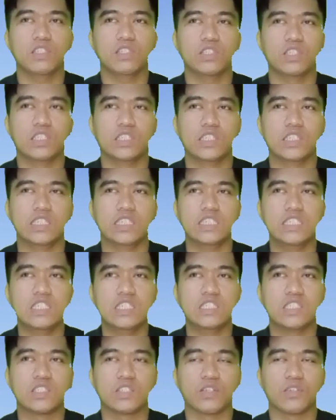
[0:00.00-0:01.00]
the
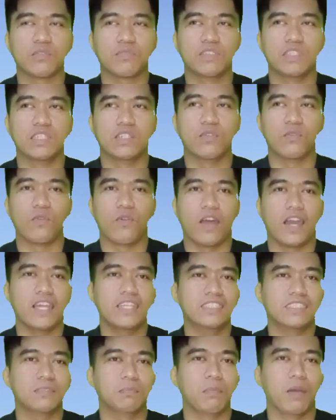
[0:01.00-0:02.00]
needs of the
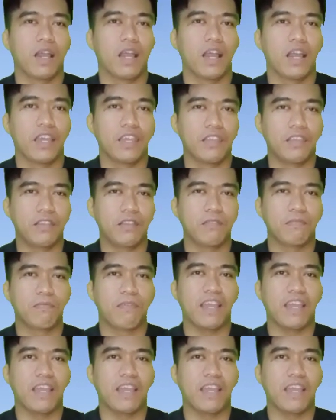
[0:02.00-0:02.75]
rice by